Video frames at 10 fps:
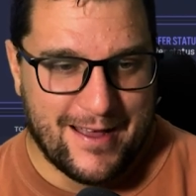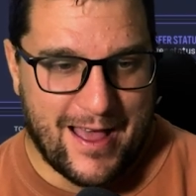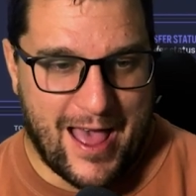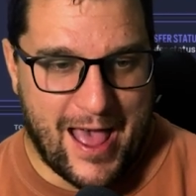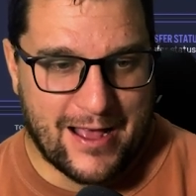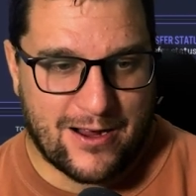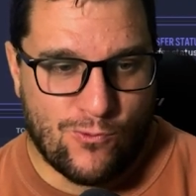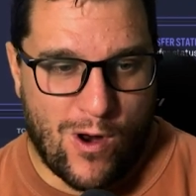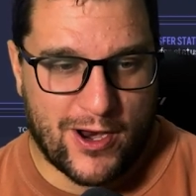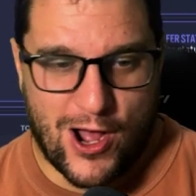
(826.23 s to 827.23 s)

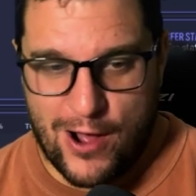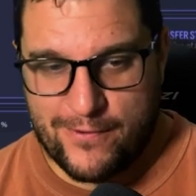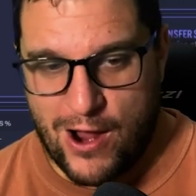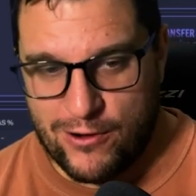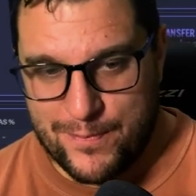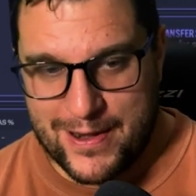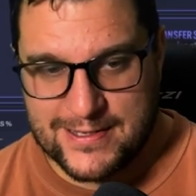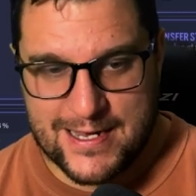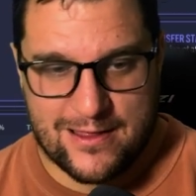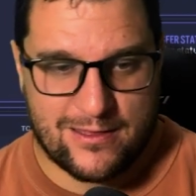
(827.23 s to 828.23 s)
1.5 current
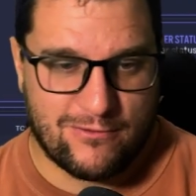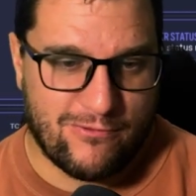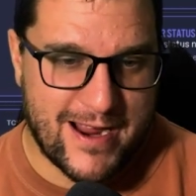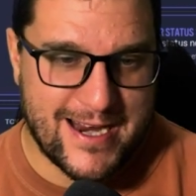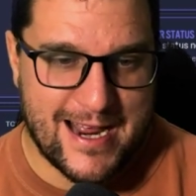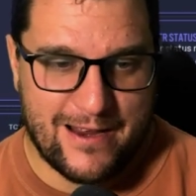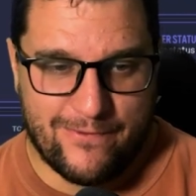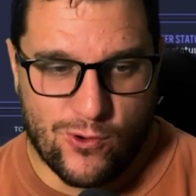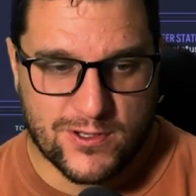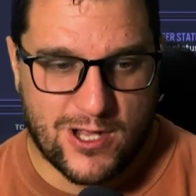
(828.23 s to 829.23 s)
ability, 3 nearly
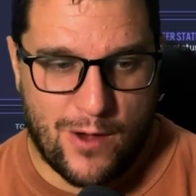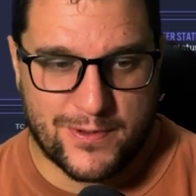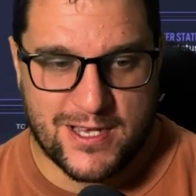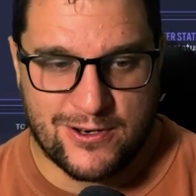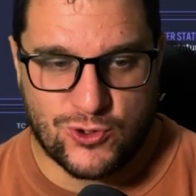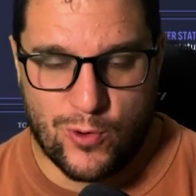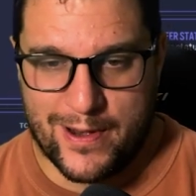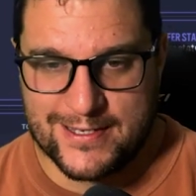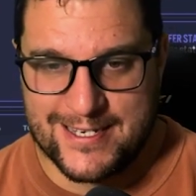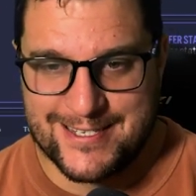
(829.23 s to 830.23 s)
4-star potential
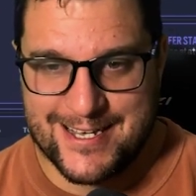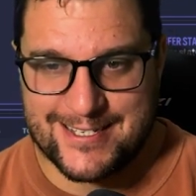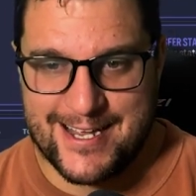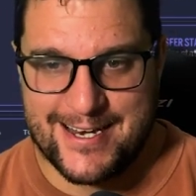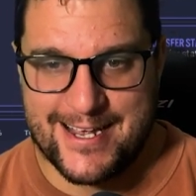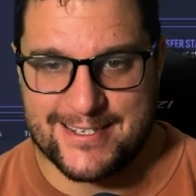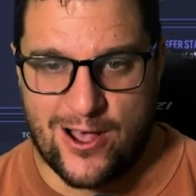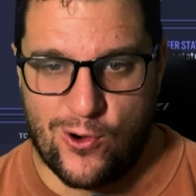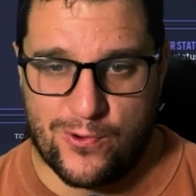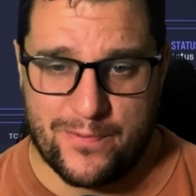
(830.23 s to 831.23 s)
ability, 16 years
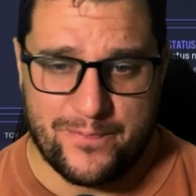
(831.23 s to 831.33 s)
old.